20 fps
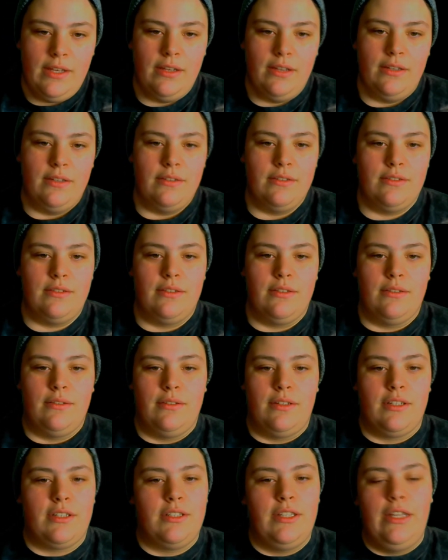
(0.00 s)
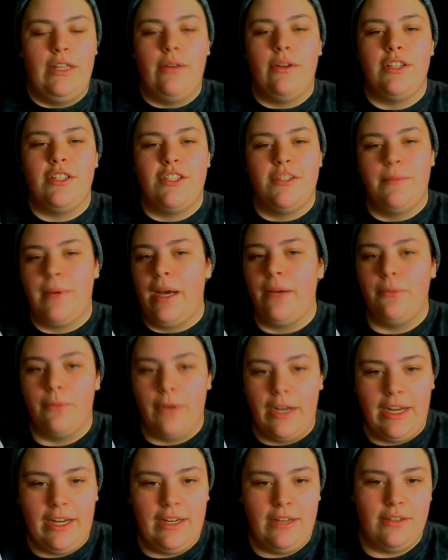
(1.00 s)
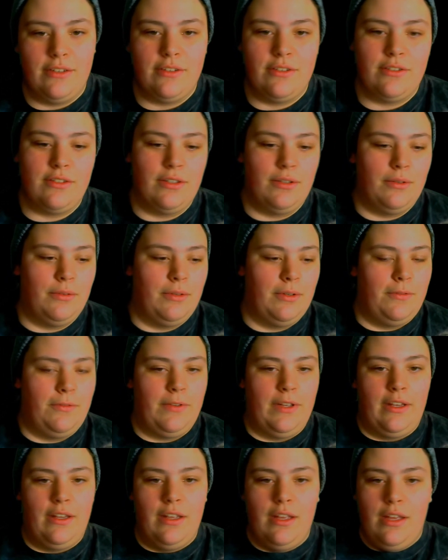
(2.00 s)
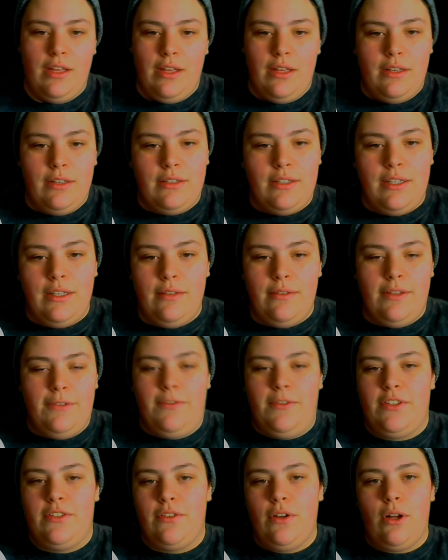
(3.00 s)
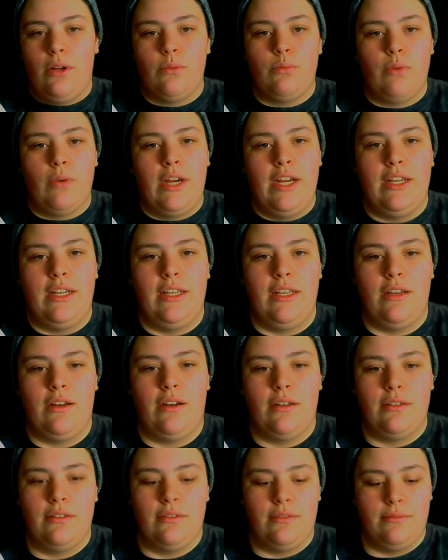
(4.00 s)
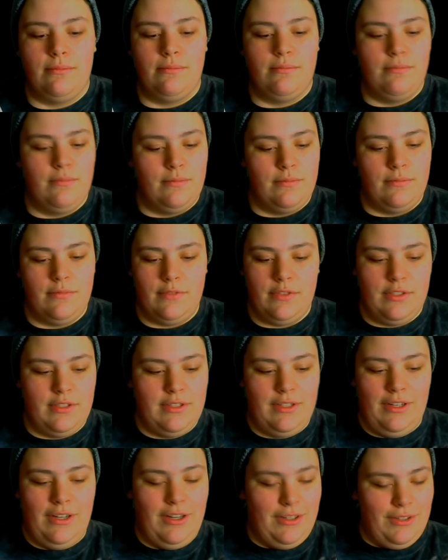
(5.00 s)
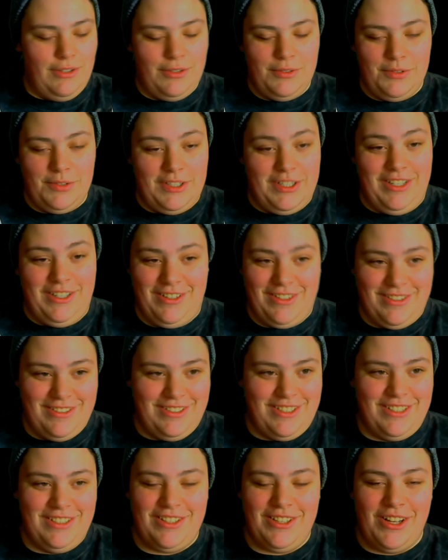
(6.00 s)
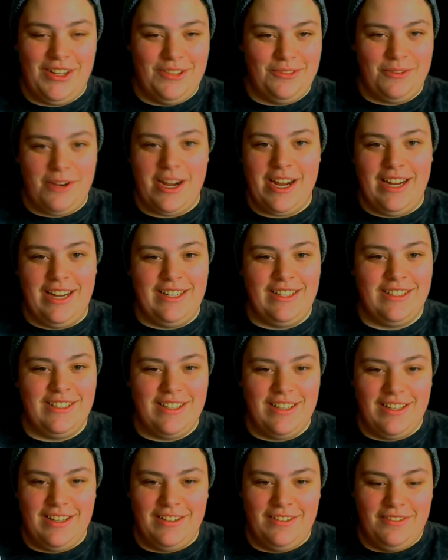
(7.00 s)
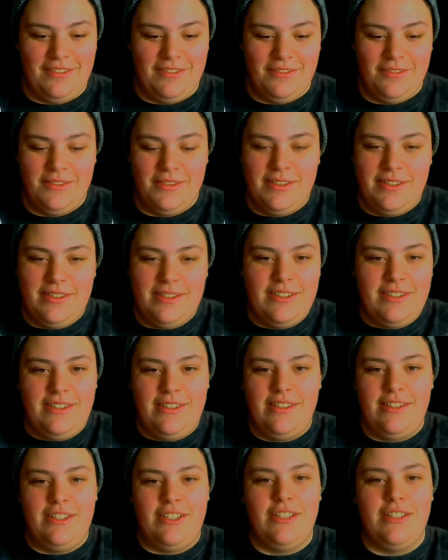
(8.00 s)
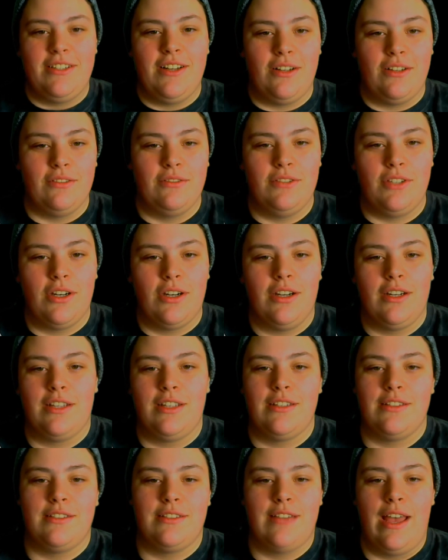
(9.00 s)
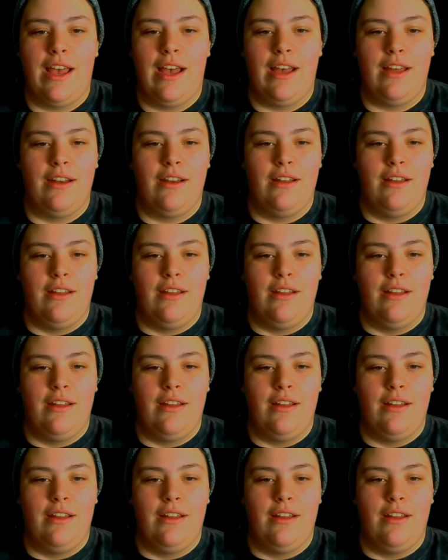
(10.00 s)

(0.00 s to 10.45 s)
So the clearing to my rain, so if it's all rainy all over her, she's all rained and she's all dark and sad,